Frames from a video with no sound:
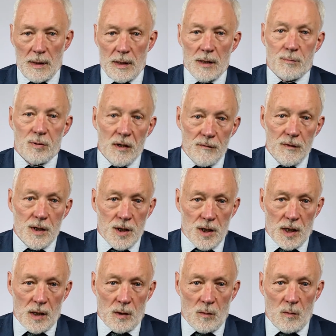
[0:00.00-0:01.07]
In the previous
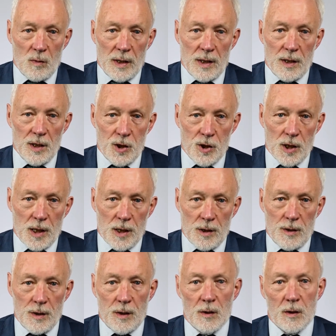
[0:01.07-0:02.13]
year, we
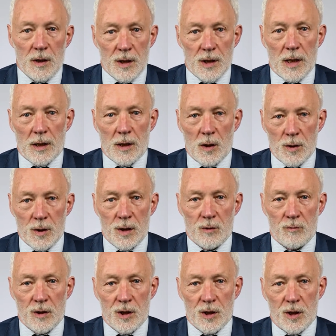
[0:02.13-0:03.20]
initiated the Early Psychosis
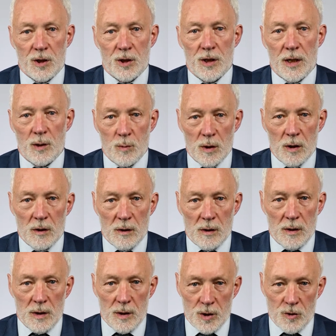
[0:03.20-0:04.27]
Research Network
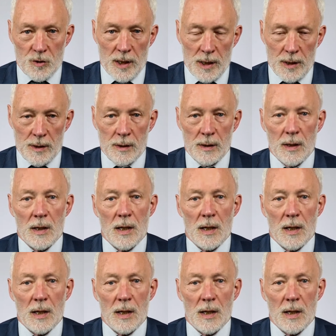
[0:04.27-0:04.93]
in Australia,